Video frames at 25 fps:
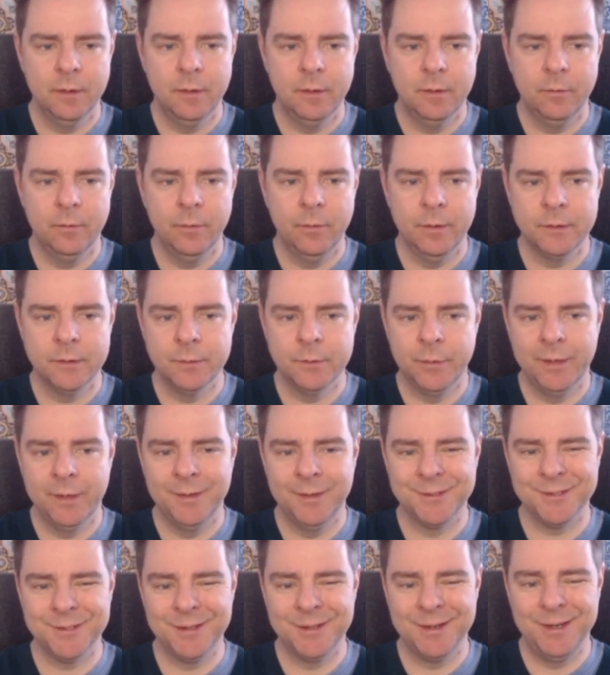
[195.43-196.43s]
when somebody
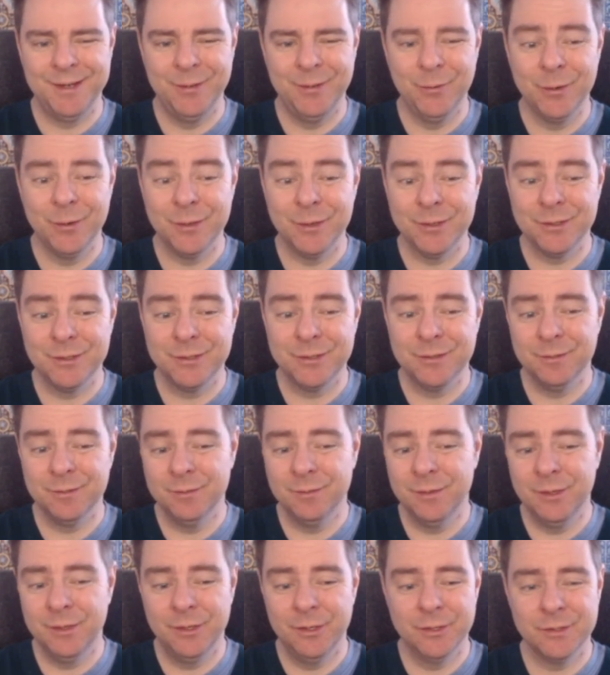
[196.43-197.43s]
clicks on a keyword just
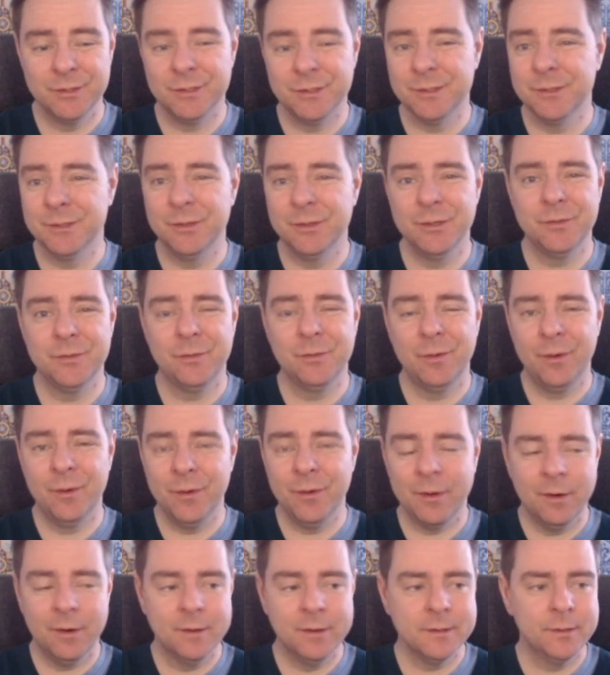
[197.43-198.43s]
to search for all the
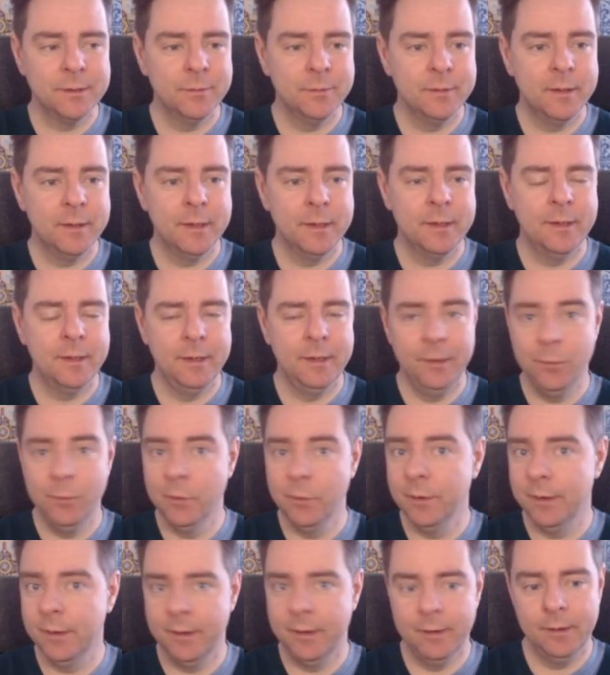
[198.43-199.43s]
content with that
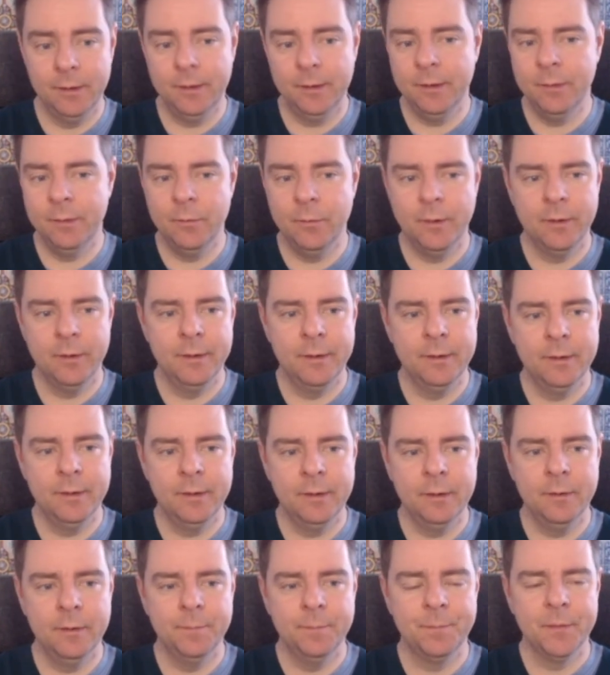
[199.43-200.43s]
keyword anywhere in
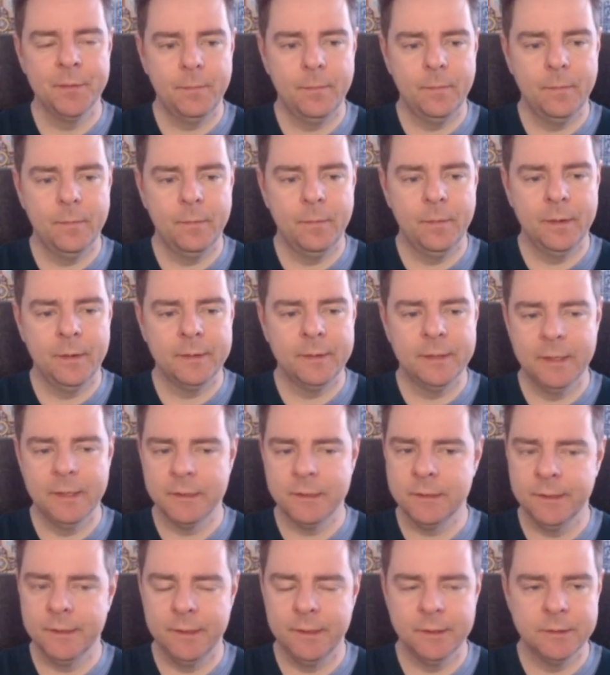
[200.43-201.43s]
there. I think it's
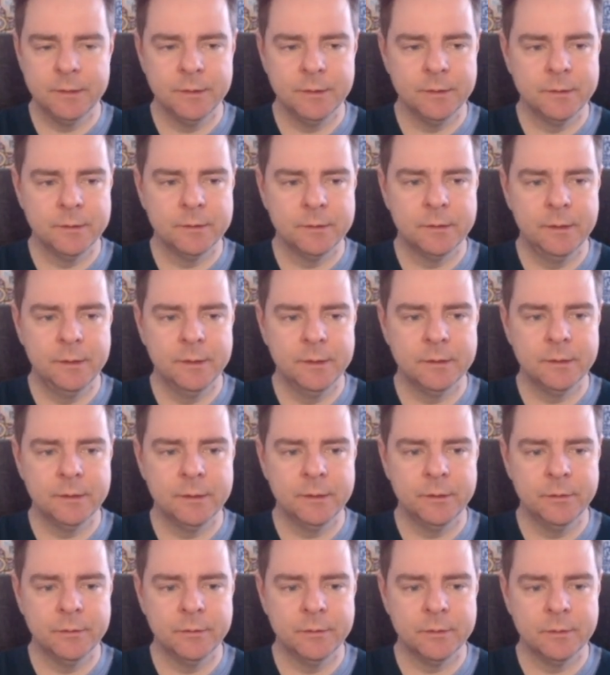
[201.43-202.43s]
leading to these
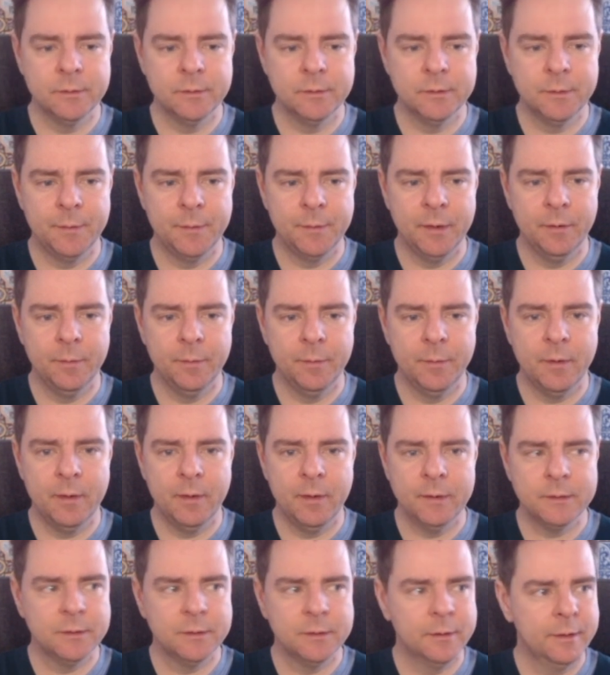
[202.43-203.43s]
issues, and somehow the
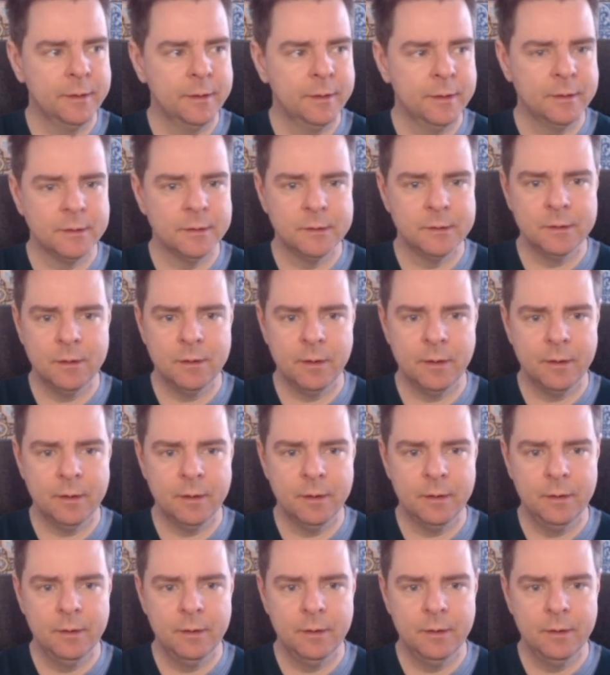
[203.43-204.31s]
bots are again stuck